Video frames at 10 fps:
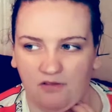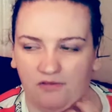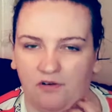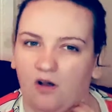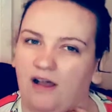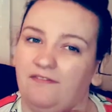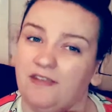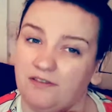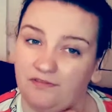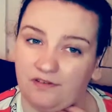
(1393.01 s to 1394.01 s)
for I
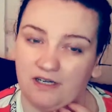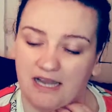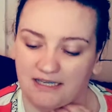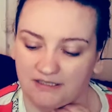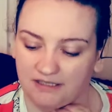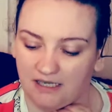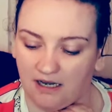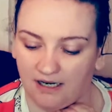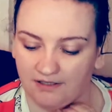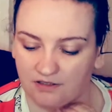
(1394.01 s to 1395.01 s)
think
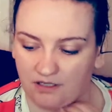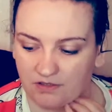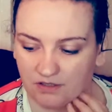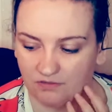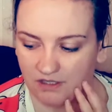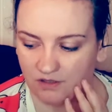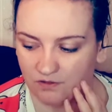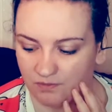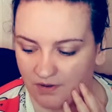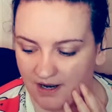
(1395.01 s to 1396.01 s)
$3.99. So that was a really
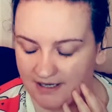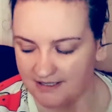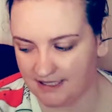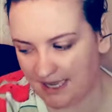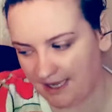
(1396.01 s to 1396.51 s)
good price.